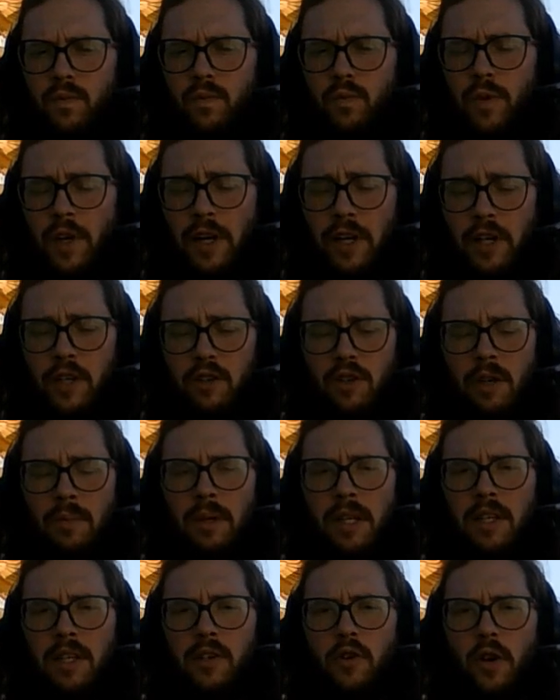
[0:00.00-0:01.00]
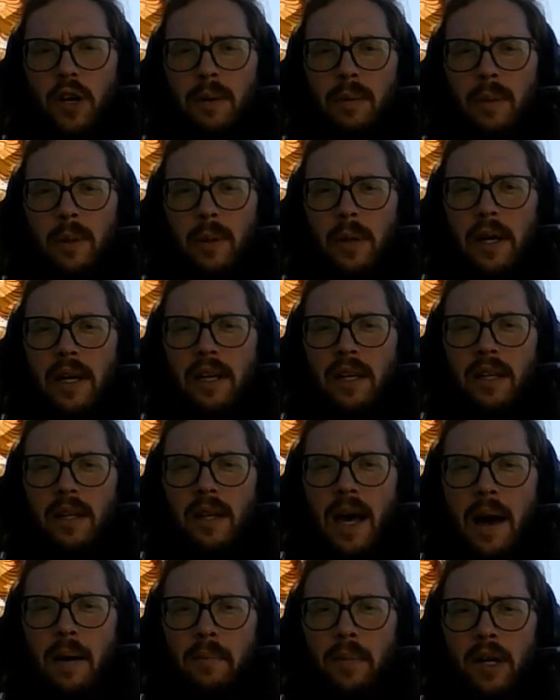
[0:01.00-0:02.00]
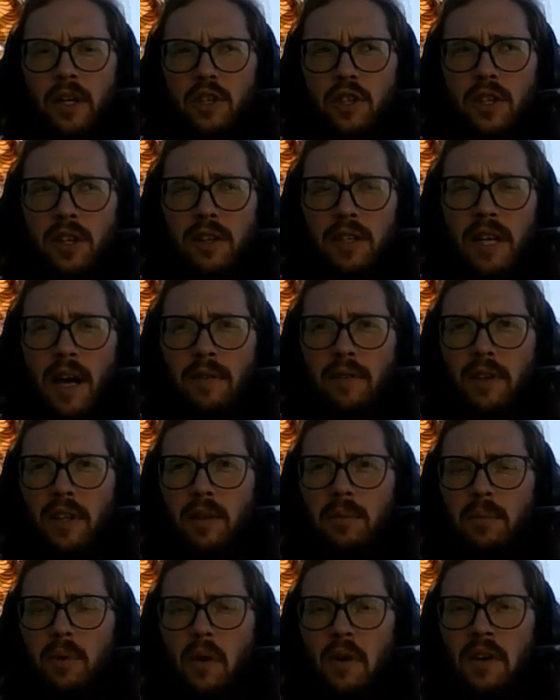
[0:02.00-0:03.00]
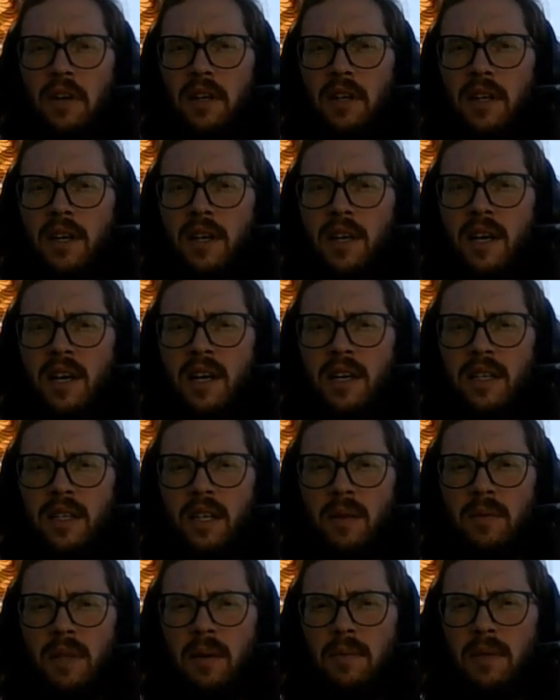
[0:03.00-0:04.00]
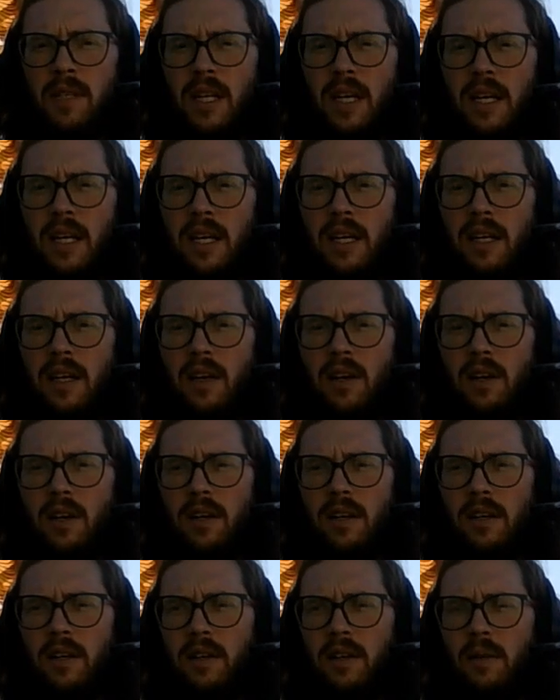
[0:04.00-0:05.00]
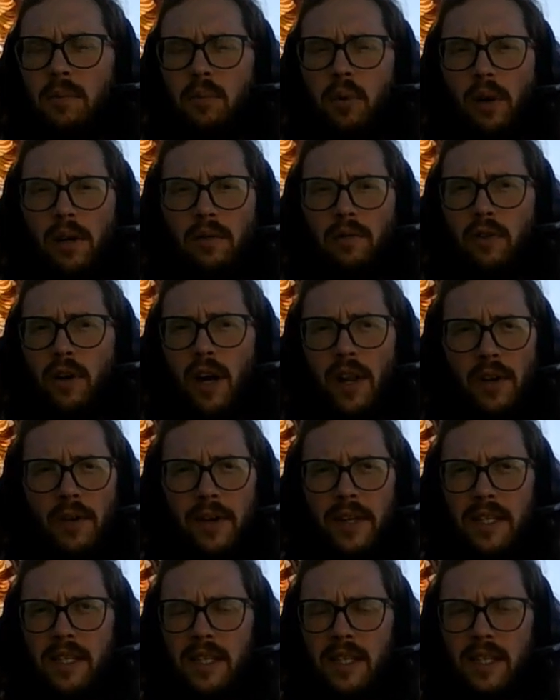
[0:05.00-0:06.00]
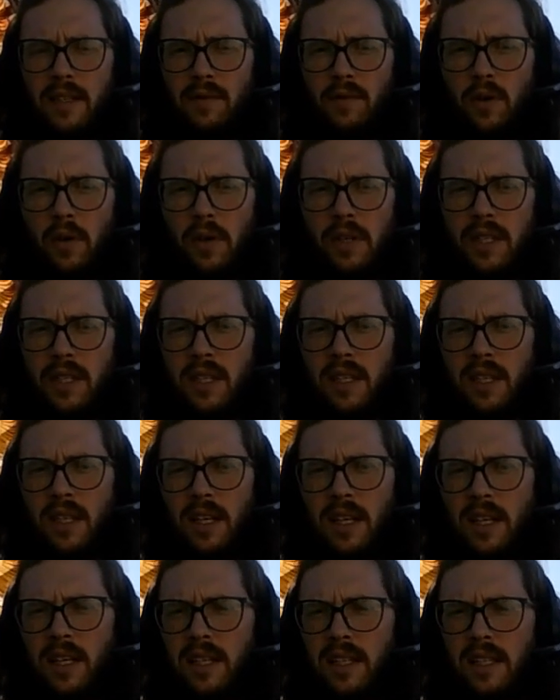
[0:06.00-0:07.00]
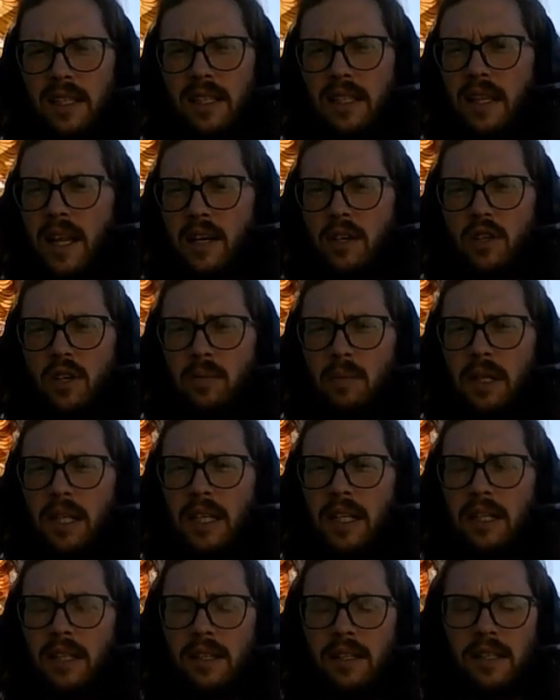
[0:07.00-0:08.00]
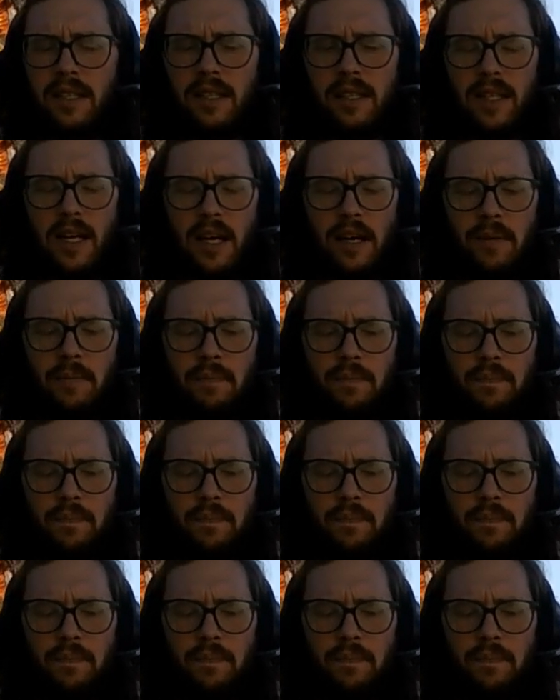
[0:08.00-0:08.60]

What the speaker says: they're extremely enjoyable, and in that much, they're definitely important. Sometimes they are important for other reasons, of course. That should be needless to say.